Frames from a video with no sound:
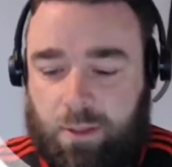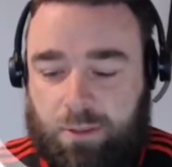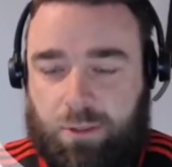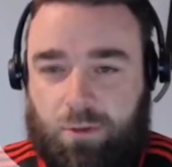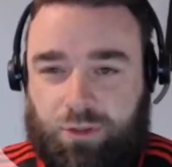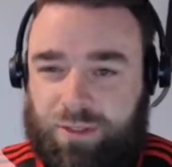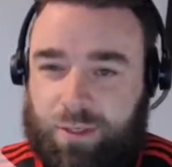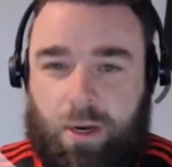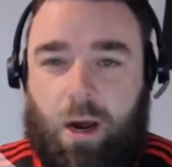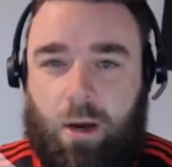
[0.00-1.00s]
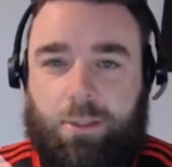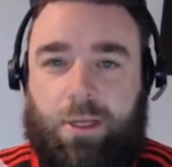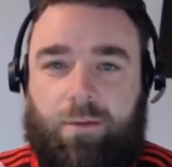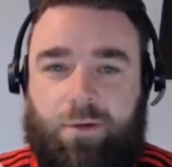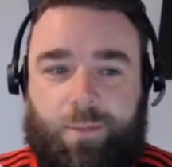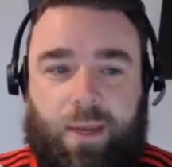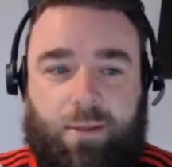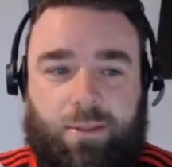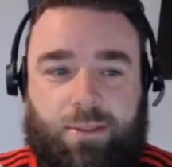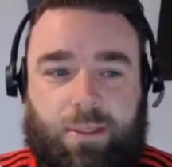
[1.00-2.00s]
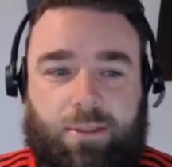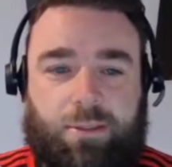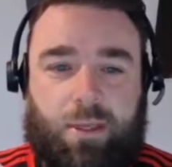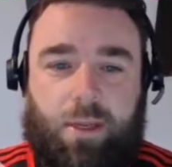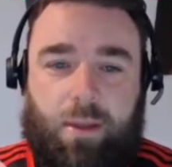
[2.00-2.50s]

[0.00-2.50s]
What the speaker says: solutions, there are servers behind the scenes,